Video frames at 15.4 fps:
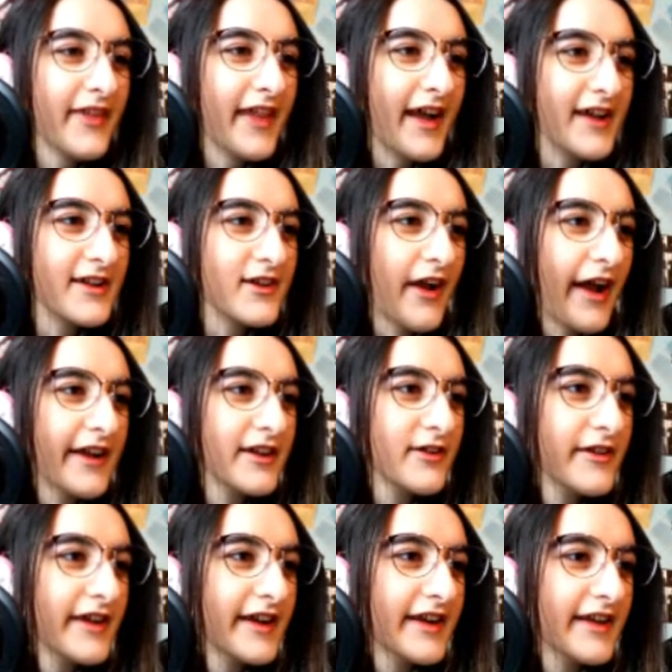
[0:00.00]
I kind of
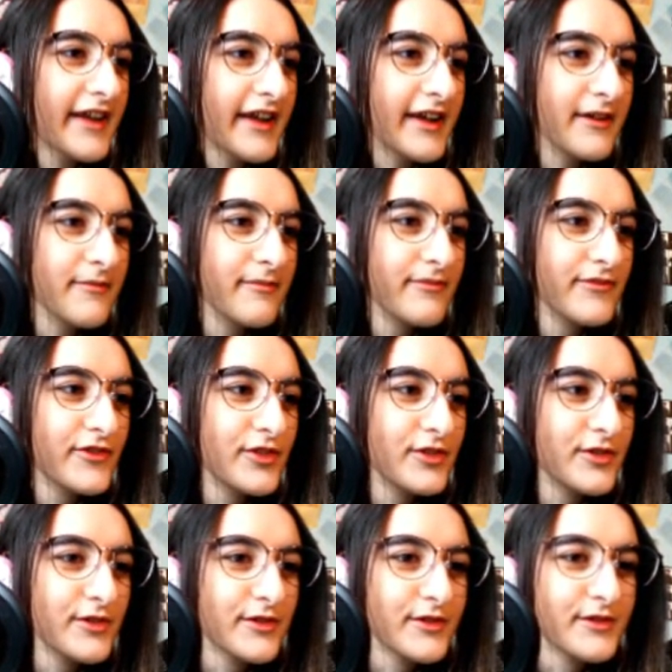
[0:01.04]
created him
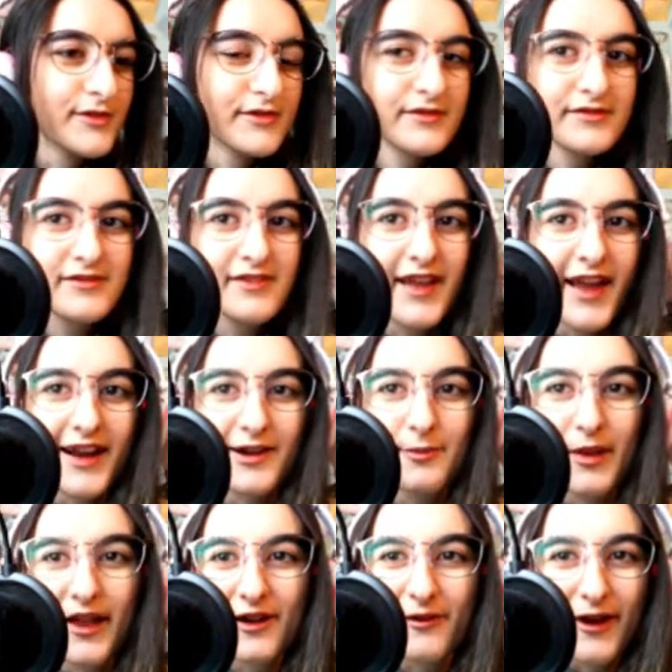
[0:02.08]
to kind of
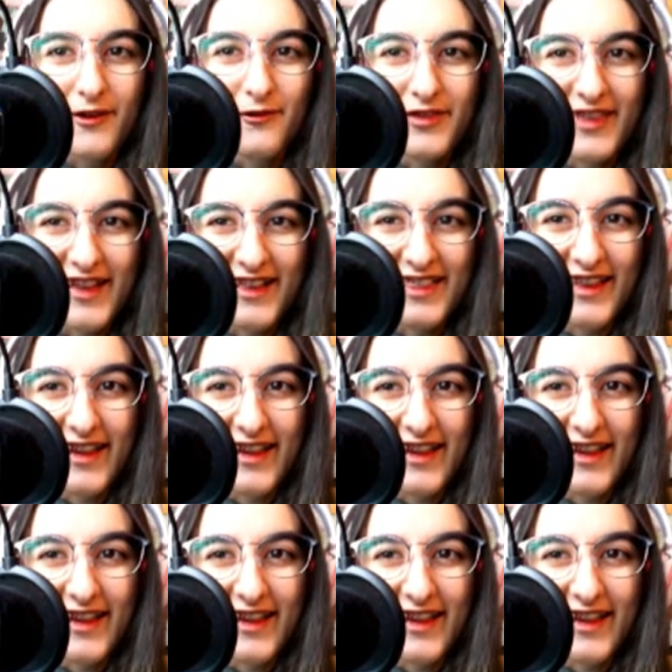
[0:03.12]
play around with like the